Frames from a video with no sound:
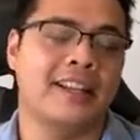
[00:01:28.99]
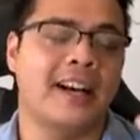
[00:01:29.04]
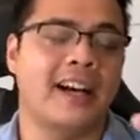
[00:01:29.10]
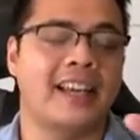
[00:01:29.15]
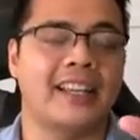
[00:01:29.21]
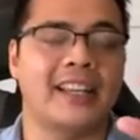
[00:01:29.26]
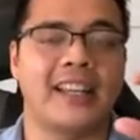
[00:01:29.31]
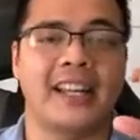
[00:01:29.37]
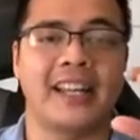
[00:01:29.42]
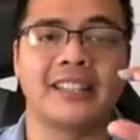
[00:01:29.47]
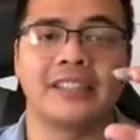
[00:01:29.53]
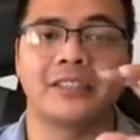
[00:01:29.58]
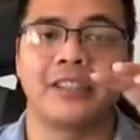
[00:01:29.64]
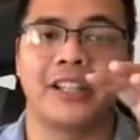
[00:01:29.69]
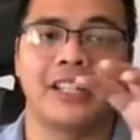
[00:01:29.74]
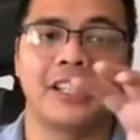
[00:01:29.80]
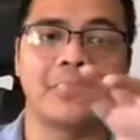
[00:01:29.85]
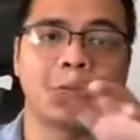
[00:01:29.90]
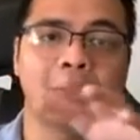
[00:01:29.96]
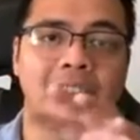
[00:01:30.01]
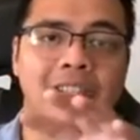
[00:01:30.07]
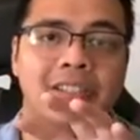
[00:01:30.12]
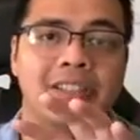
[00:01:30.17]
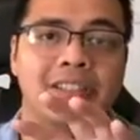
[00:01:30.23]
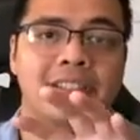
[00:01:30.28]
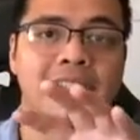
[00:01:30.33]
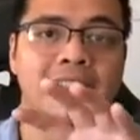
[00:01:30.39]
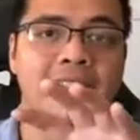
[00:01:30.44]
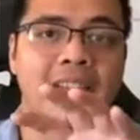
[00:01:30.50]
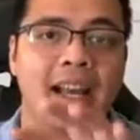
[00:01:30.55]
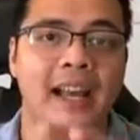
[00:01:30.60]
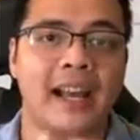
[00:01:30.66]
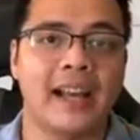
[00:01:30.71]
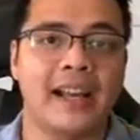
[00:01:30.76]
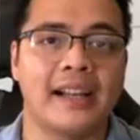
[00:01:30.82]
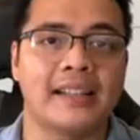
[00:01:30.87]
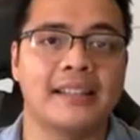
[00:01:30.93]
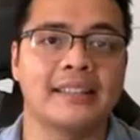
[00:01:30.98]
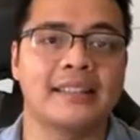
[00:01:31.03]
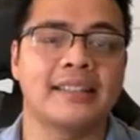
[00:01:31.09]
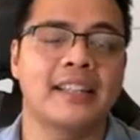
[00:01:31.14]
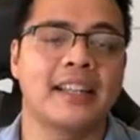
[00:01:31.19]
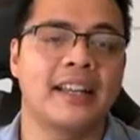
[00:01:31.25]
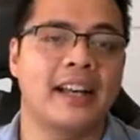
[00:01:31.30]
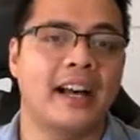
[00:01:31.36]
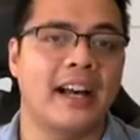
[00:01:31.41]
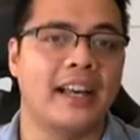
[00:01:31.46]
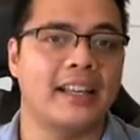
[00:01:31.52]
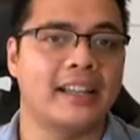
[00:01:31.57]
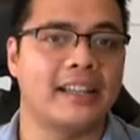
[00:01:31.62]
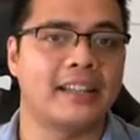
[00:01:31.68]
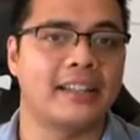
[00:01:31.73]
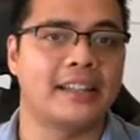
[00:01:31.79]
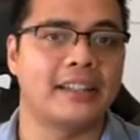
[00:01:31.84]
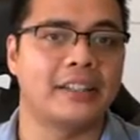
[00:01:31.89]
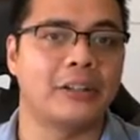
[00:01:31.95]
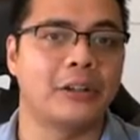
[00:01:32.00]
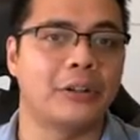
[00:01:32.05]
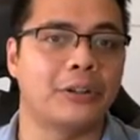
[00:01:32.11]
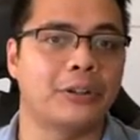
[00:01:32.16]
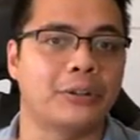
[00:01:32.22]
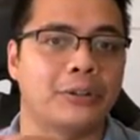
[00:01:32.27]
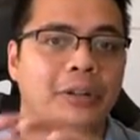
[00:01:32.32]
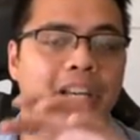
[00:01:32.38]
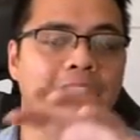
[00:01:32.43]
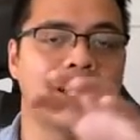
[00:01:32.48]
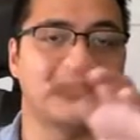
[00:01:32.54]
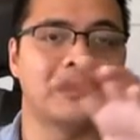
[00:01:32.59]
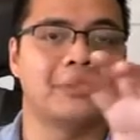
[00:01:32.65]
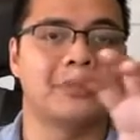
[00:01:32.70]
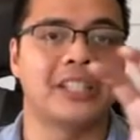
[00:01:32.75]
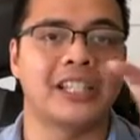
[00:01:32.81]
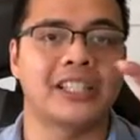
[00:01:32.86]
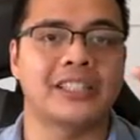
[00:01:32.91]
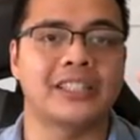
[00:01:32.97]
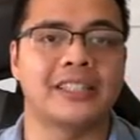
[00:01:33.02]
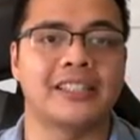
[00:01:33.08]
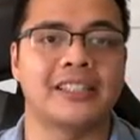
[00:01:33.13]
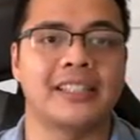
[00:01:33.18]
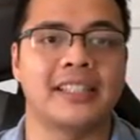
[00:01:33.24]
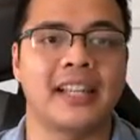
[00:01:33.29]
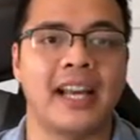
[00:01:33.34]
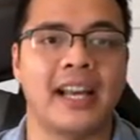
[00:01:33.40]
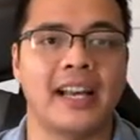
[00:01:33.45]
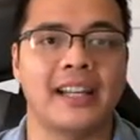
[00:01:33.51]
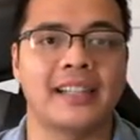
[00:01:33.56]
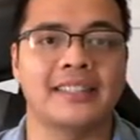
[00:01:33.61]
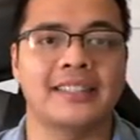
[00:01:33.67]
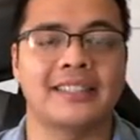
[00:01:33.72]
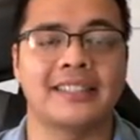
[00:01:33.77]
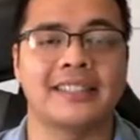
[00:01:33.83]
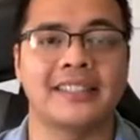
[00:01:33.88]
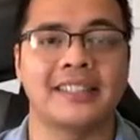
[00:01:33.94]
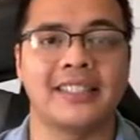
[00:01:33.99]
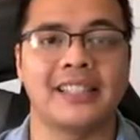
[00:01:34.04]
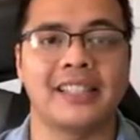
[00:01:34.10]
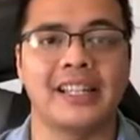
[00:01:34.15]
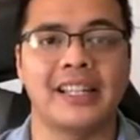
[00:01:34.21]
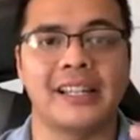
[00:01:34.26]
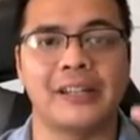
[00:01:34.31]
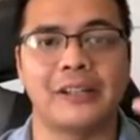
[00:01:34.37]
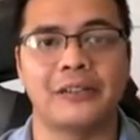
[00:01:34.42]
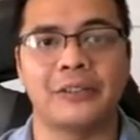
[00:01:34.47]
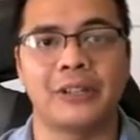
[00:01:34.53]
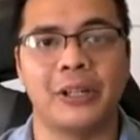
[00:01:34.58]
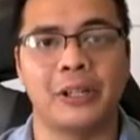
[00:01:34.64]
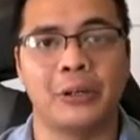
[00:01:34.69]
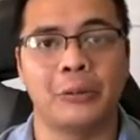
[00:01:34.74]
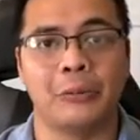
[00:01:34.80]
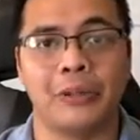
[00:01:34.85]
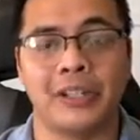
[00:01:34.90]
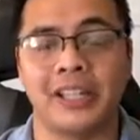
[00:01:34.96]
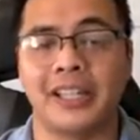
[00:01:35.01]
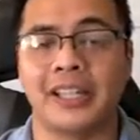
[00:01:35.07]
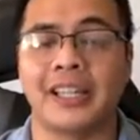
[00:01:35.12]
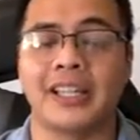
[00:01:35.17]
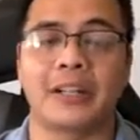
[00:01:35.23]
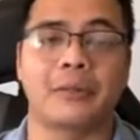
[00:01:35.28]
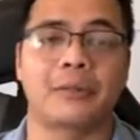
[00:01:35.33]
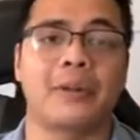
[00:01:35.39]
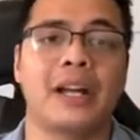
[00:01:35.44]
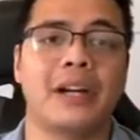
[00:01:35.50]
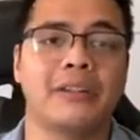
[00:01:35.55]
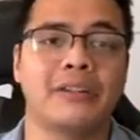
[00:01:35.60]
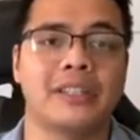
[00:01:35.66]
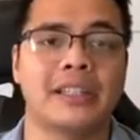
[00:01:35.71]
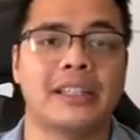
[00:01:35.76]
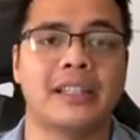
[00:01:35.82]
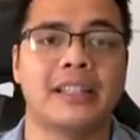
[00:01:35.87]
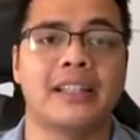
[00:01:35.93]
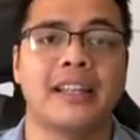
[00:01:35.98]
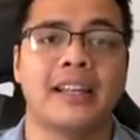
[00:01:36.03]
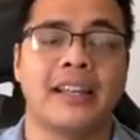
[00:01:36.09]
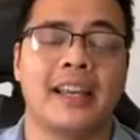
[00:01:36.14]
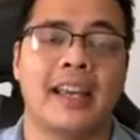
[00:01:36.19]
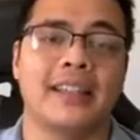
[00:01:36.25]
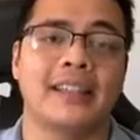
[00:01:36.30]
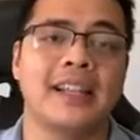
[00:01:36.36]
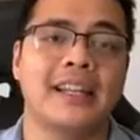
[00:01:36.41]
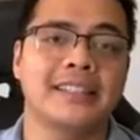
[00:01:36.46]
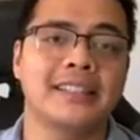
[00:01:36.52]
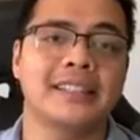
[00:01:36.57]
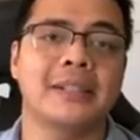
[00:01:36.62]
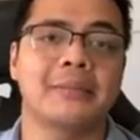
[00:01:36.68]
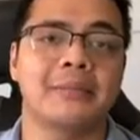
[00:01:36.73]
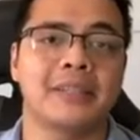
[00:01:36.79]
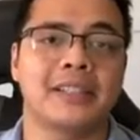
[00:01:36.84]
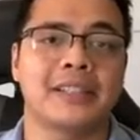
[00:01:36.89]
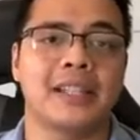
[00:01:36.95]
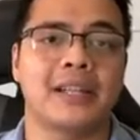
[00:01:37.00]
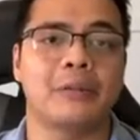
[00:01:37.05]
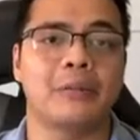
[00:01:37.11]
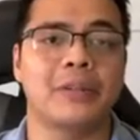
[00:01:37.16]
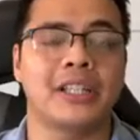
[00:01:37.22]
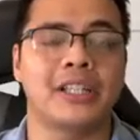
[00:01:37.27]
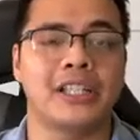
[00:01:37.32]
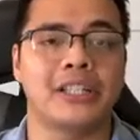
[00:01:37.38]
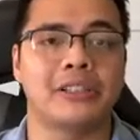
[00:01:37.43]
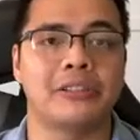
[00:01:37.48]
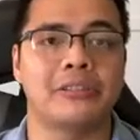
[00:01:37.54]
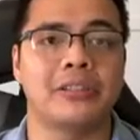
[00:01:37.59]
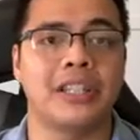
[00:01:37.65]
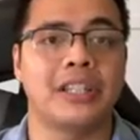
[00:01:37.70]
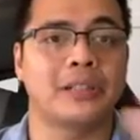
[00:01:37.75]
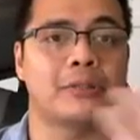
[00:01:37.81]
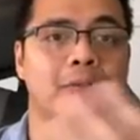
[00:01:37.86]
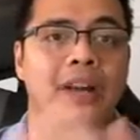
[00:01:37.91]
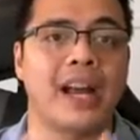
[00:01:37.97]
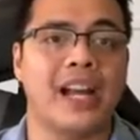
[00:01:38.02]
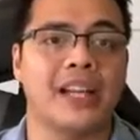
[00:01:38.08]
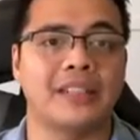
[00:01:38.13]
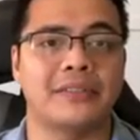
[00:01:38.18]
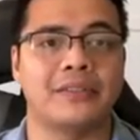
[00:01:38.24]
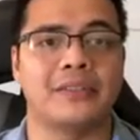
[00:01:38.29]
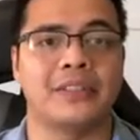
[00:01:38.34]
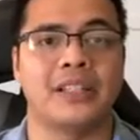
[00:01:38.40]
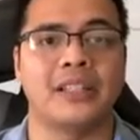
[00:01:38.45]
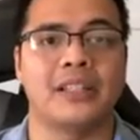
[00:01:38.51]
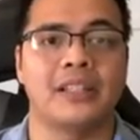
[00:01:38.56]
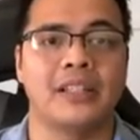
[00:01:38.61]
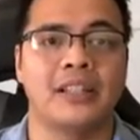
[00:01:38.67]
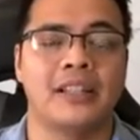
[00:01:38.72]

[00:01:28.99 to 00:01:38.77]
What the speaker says: I can answer any questions he has. I can go through any objections he has to see if we can get around it. And that's something that we can do interactively.